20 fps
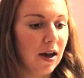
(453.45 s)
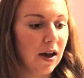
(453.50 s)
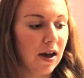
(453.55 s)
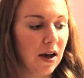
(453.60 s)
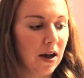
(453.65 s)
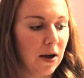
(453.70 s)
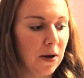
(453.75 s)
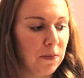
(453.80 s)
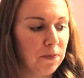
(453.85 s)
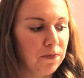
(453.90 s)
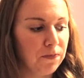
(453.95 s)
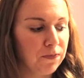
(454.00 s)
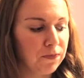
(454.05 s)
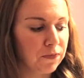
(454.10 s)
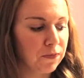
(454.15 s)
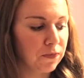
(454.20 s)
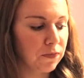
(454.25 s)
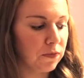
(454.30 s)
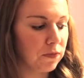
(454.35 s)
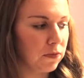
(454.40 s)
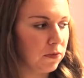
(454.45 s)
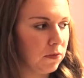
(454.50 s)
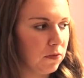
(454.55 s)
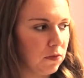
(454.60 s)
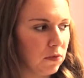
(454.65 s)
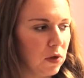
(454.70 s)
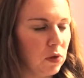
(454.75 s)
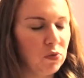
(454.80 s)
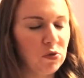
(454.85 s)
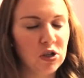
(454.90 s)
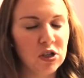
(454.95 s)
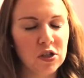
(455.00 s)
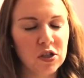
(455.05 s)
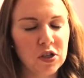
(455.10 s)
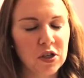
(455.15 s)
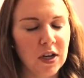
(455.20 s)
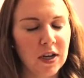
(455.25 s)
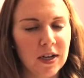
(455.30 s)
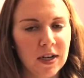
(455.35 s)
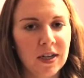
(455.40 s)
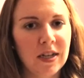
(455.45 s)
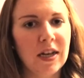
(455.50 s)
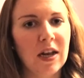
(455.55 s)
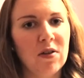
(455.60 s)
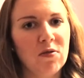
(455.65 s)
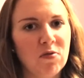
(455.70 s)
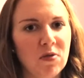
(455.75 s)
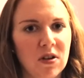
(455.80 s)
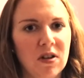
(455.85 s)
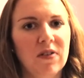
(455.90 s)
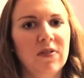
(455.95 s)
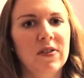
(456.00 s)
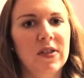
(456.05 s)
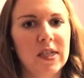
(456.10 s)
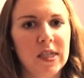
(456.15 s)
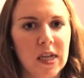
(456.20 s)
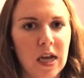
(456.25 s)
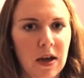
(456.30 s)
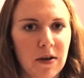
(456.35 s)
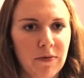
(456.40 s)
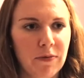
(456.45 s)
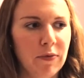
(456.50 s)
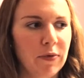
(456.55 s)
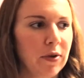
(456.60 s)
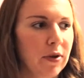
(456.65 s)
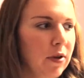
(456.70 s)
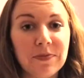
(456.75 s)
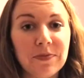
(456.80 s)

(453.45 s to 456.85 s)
I'm just trying to get rid of stuff.